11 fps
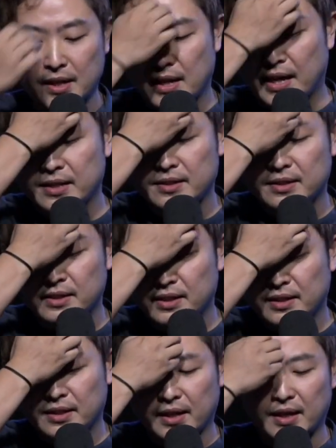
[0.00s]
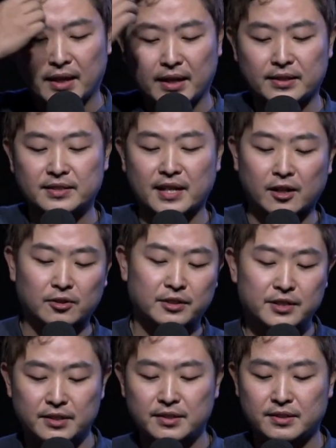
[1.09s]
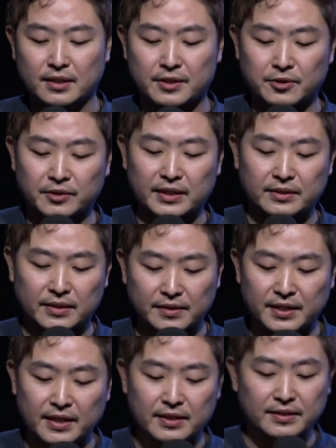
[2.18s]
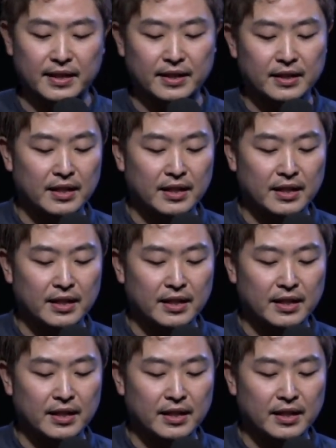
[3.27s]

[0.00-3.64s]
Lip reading: And the psychologists, you know, they say this, that